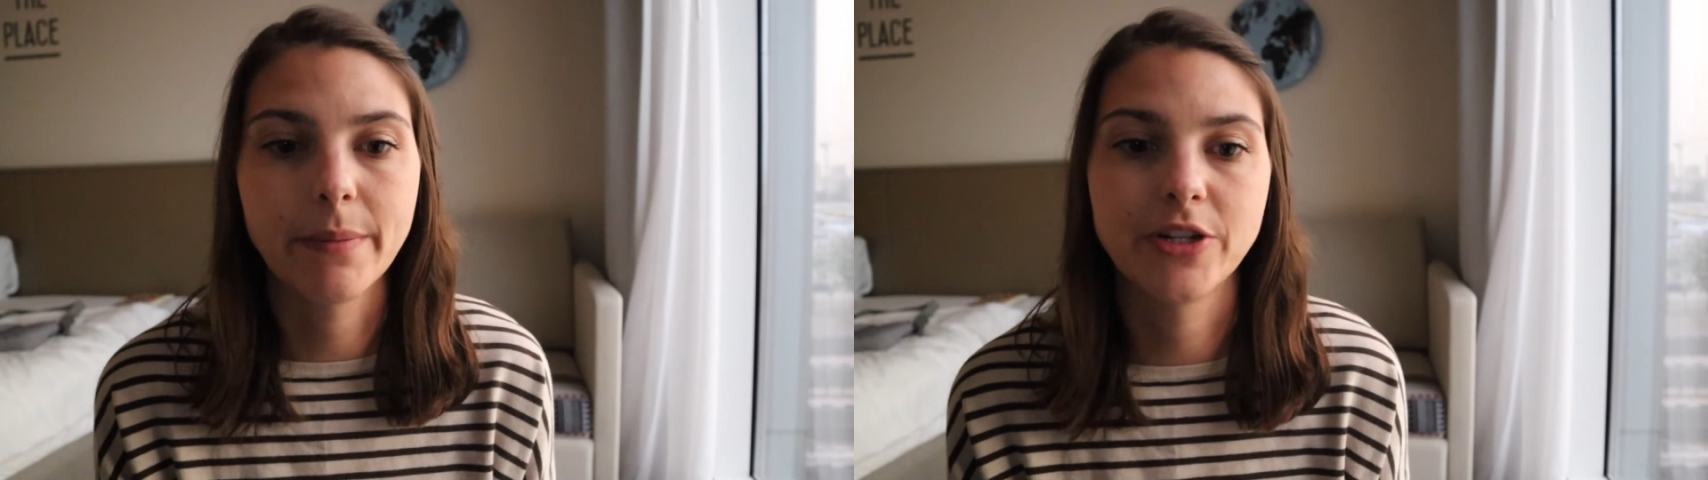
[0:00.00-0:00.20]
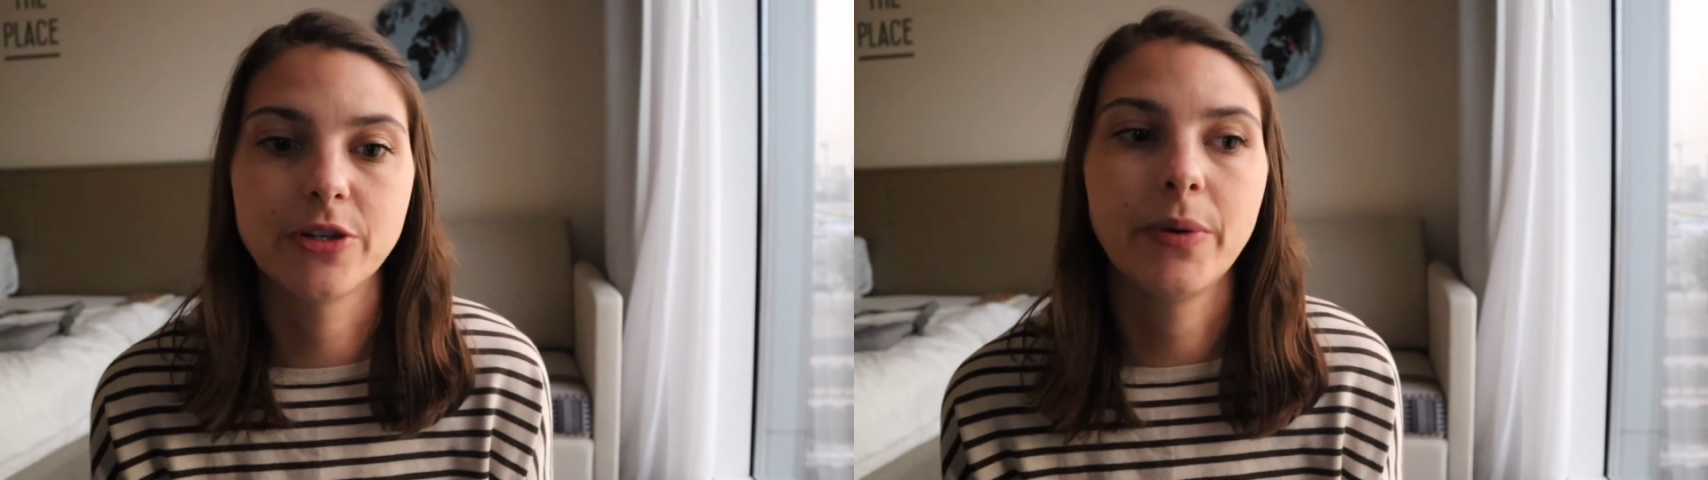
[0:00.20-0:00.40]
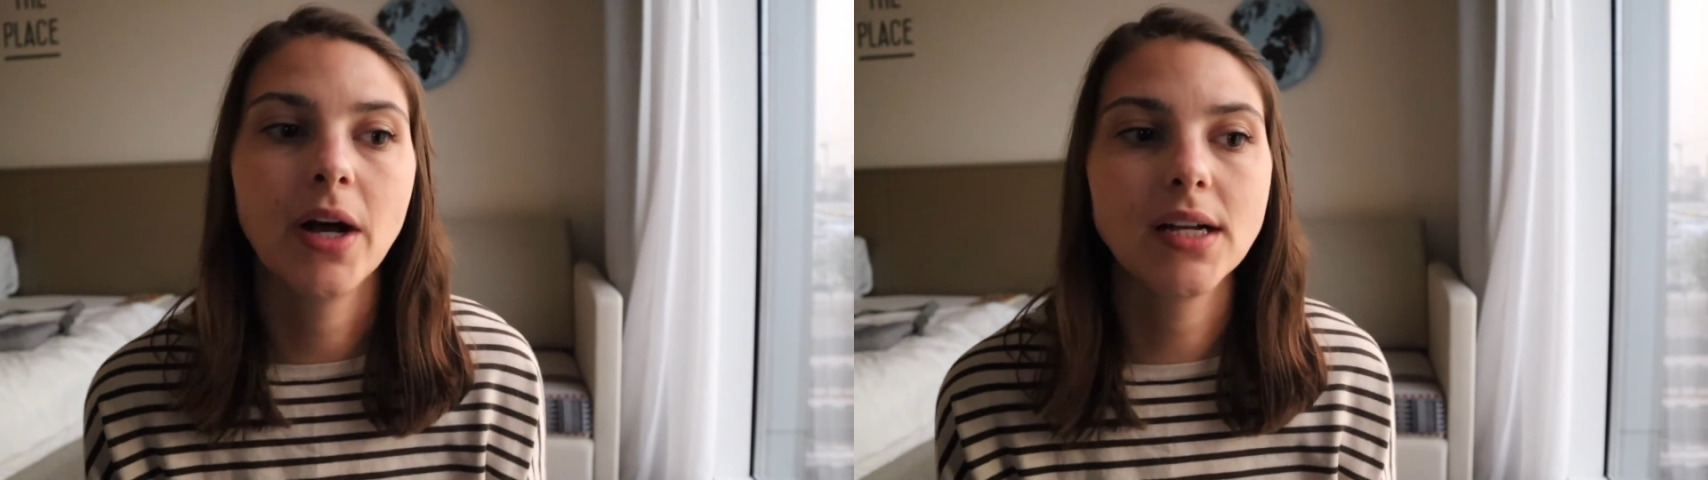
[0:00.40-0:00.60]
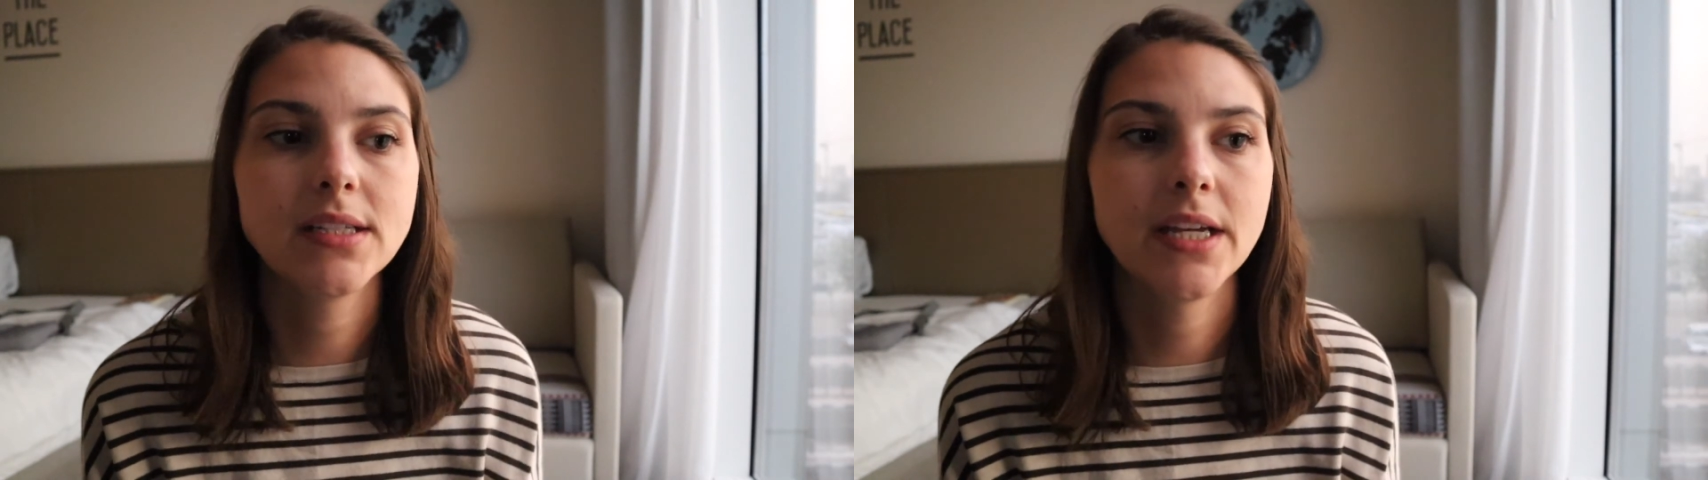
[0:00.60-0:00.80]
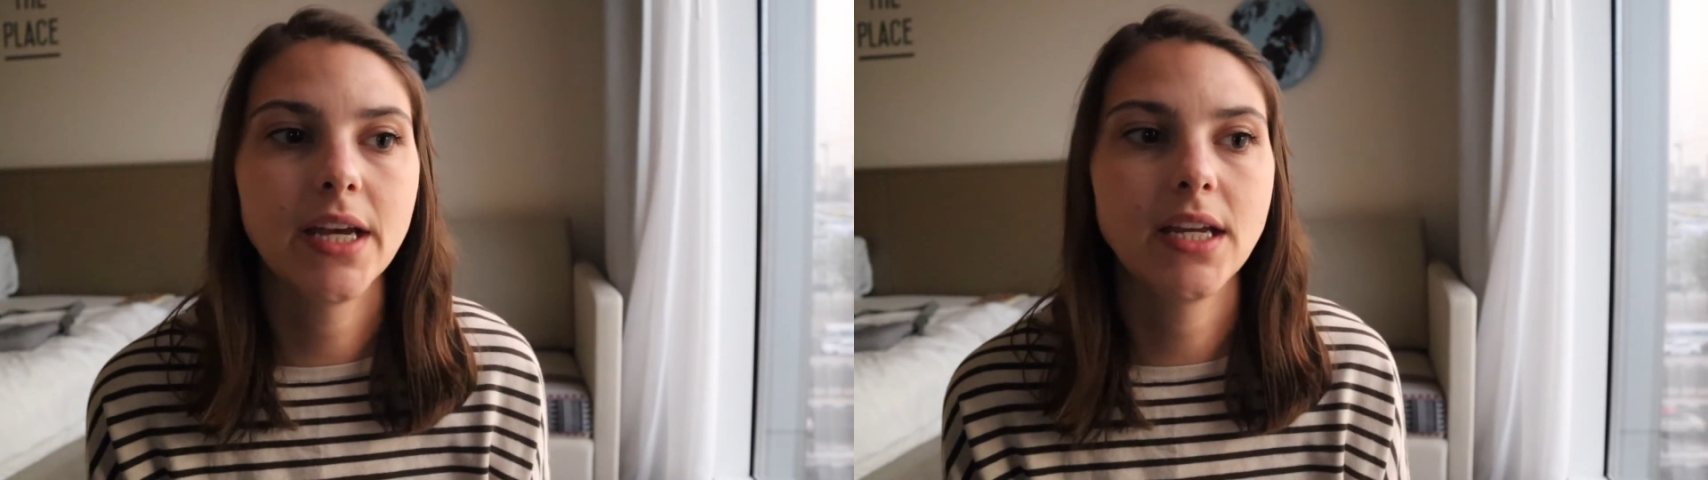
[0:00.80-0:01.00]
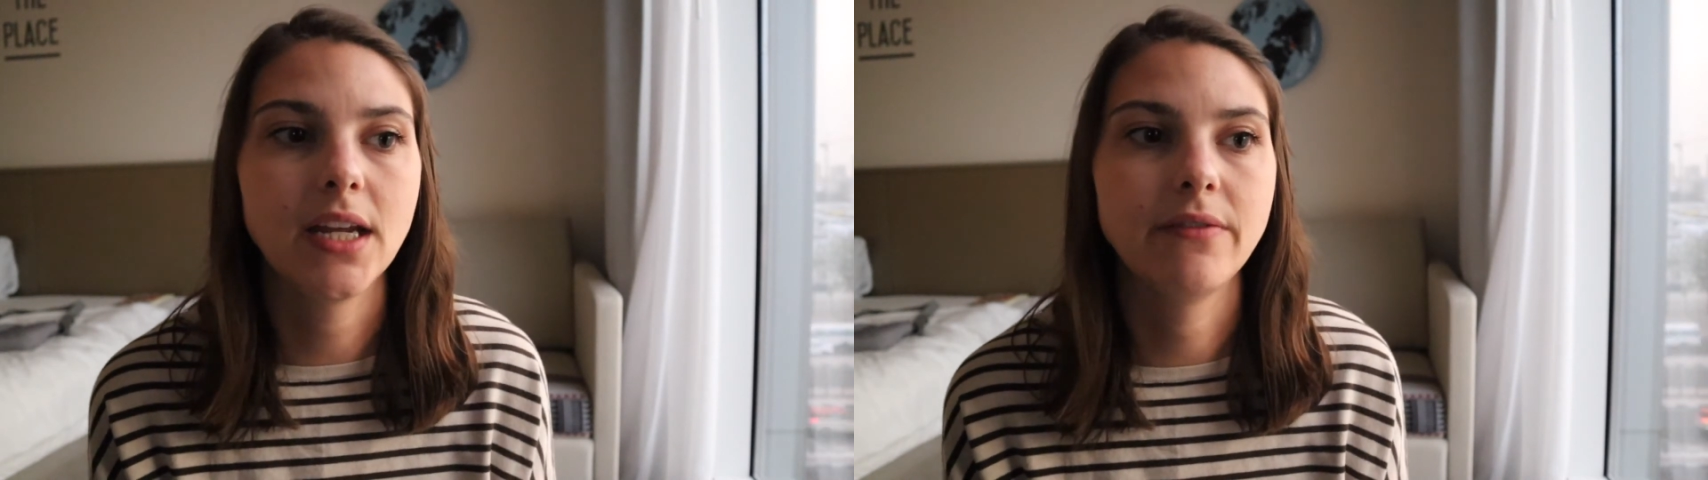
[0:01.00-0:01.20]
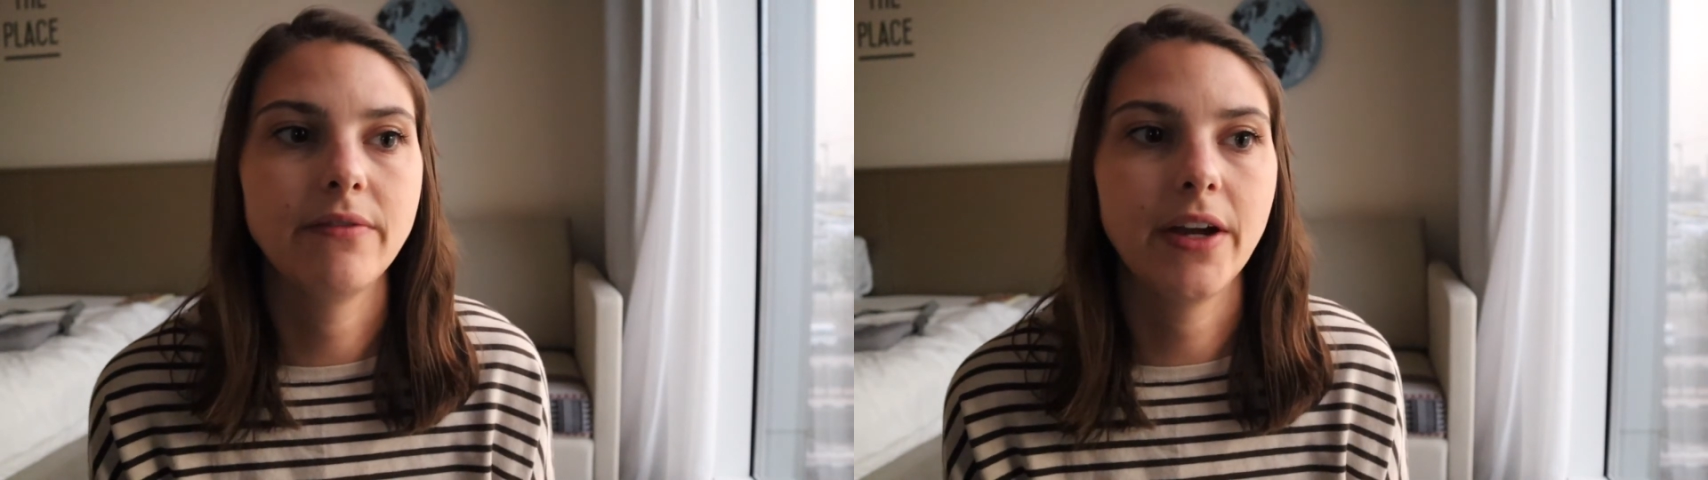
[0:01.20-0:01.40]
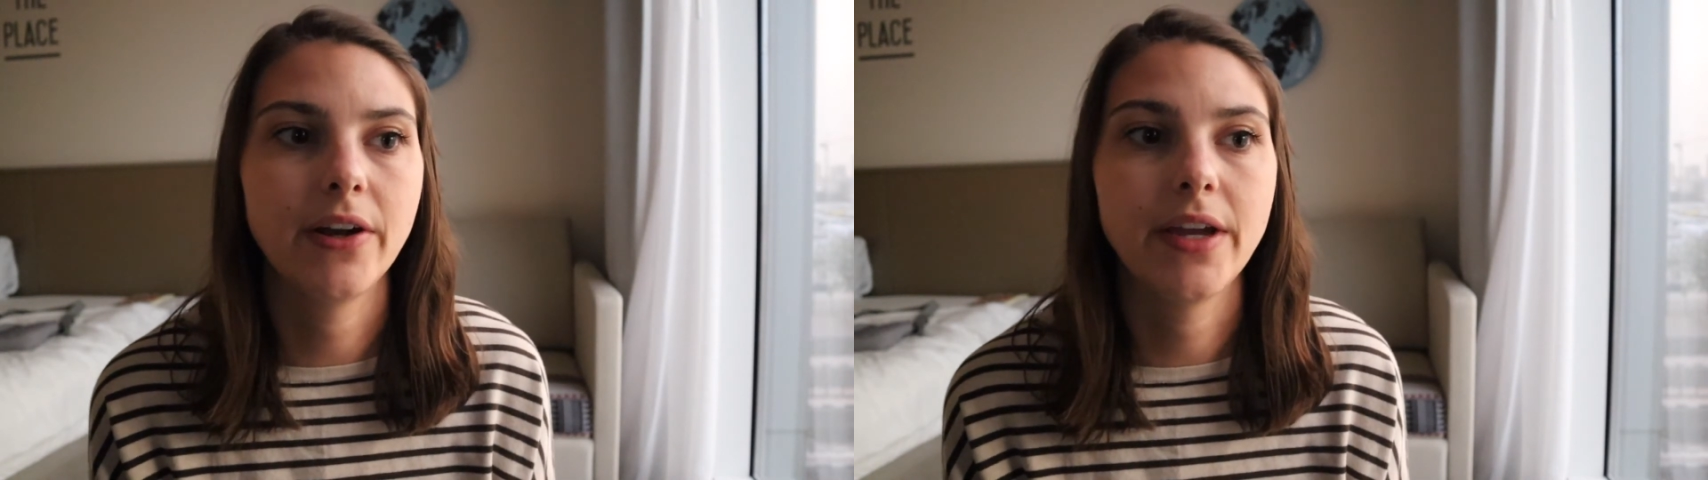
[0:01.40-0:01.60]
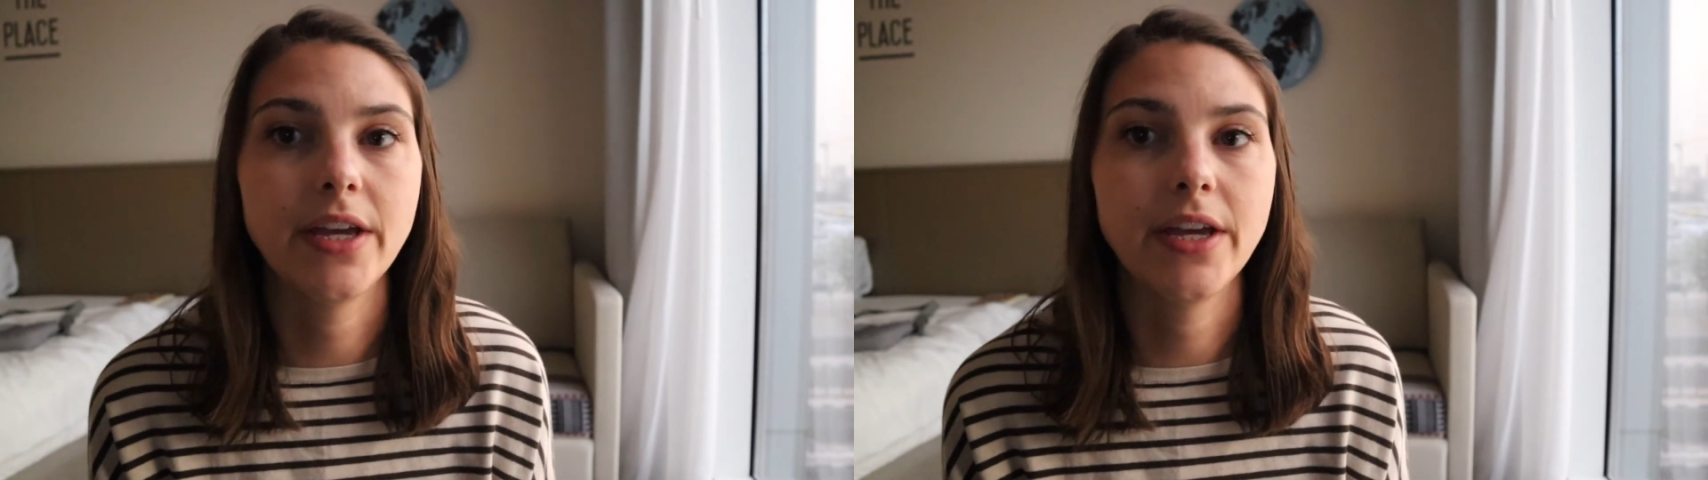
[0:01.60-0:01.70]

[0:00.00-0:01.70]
metropolitan and very